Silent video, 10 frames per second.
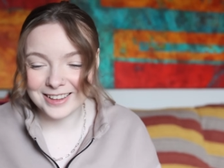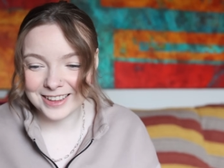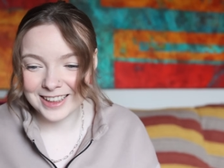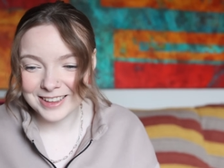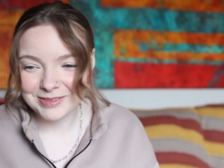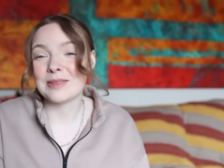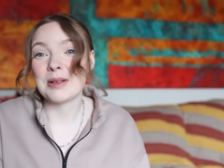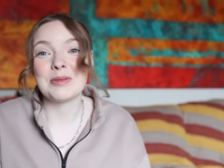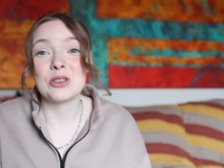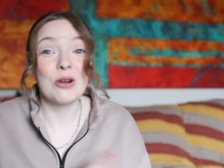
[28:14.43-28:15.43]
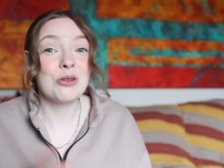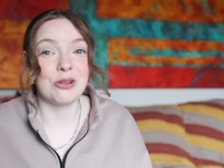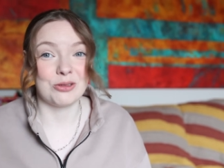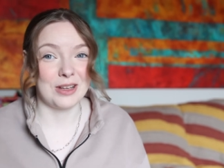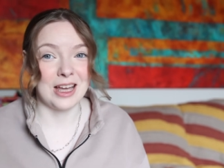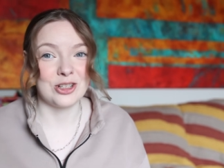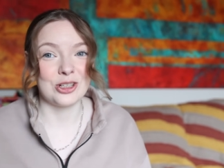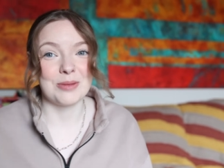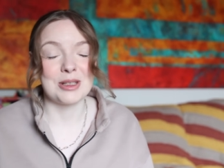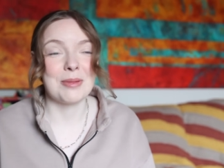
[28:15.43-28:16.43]
I click it. Sometimes no notification
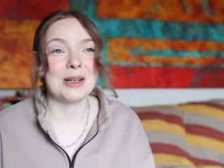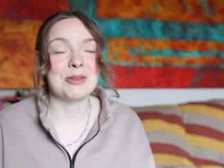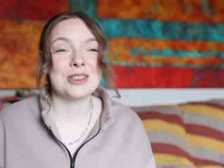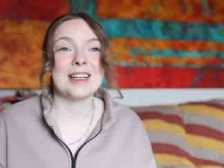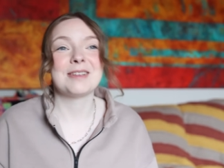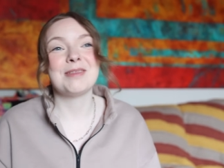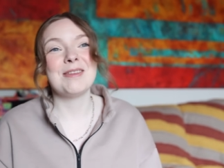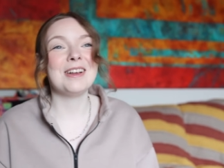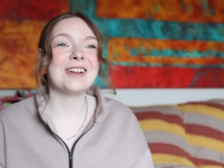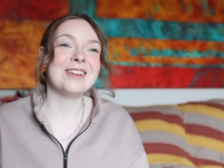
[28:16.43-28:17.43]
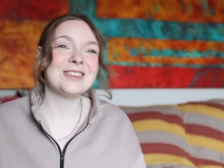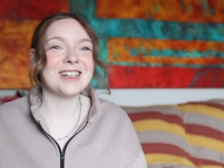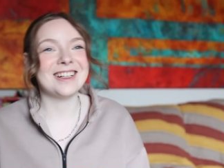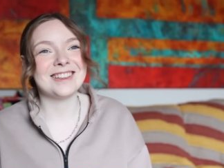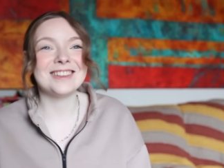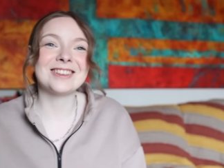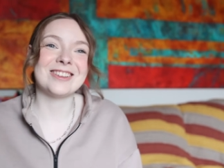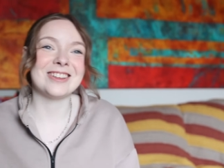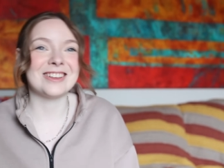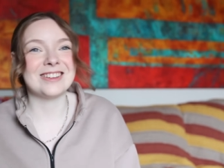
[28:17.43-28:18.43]
comes up and I'm just like, maybe I'll go check
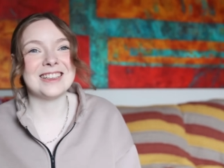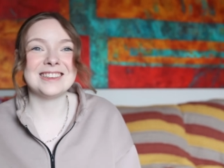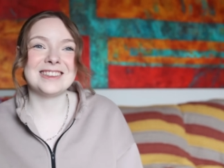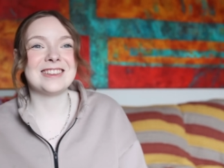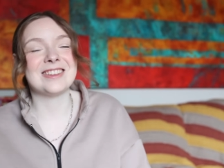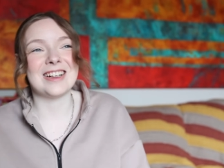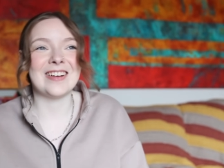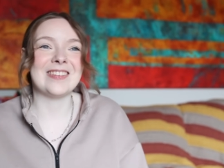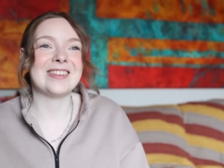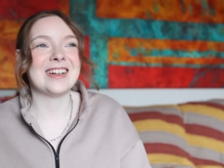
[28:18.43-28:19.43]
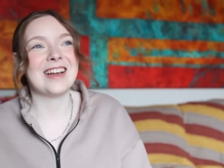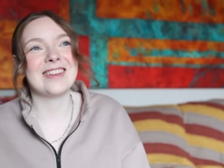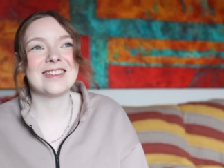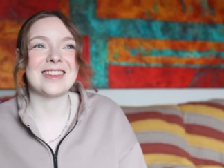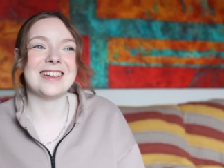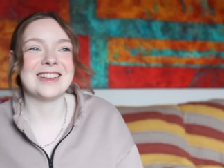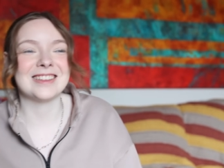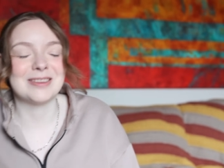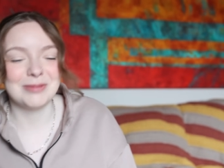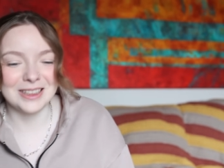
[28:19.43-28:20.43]
Discord or Instagram or other
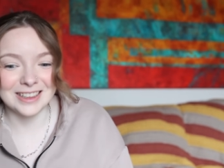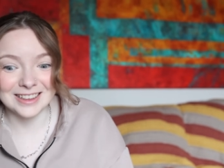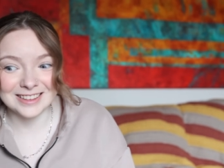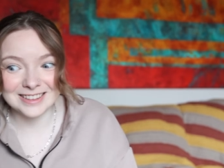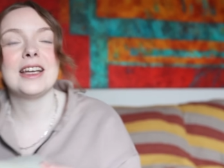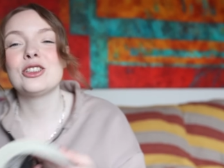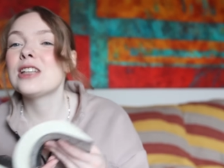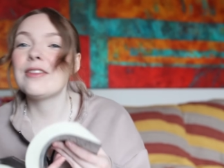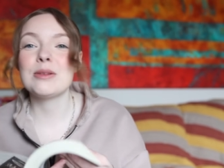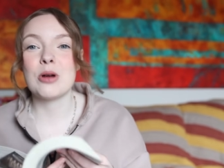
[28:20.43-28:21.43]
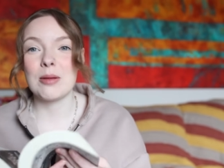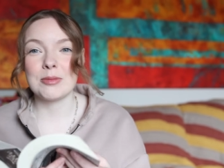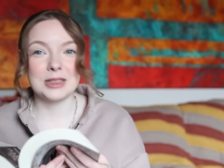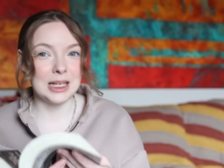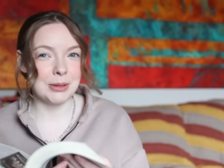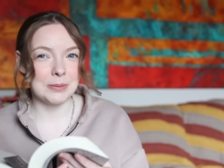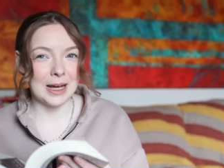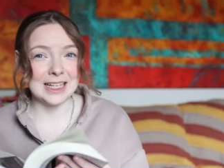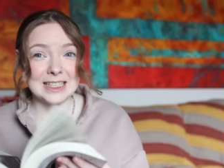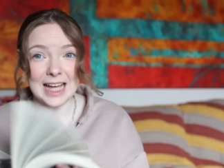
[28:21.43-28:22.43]
things because it's just having problems keeping
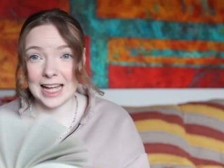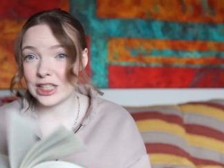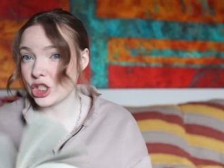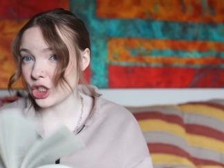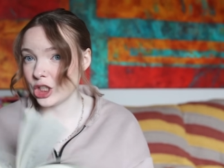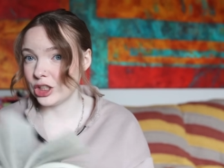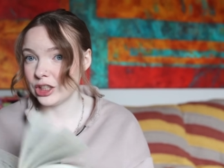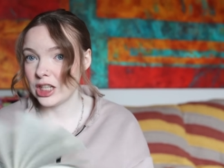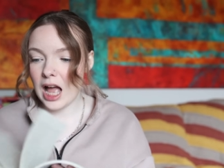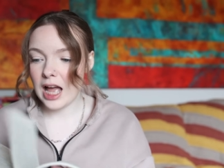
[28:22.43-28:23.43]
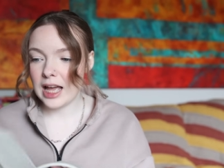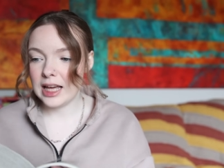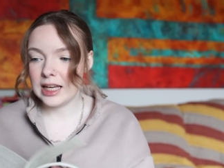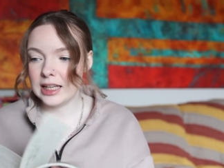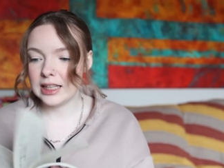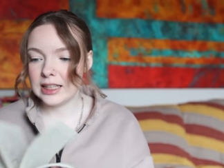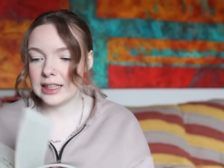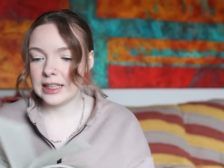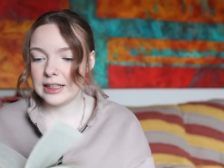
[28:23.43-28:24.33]
my attention. I